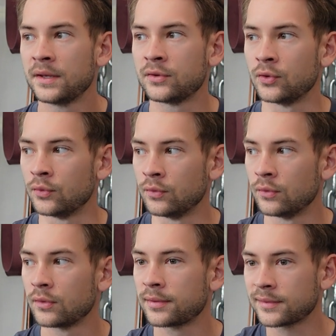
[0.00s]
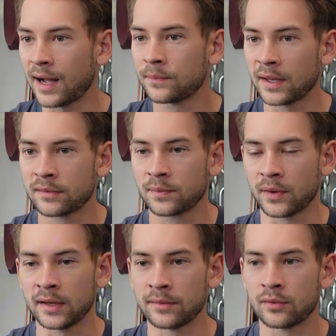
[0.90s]
to stop that
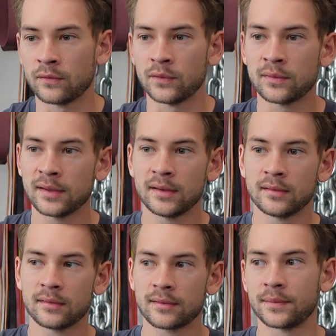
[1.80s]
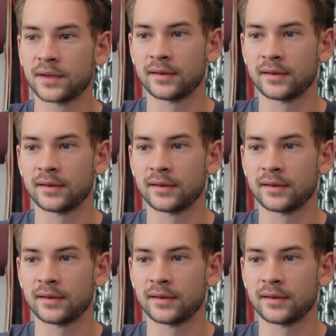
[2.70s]
sprain. So if you've seen something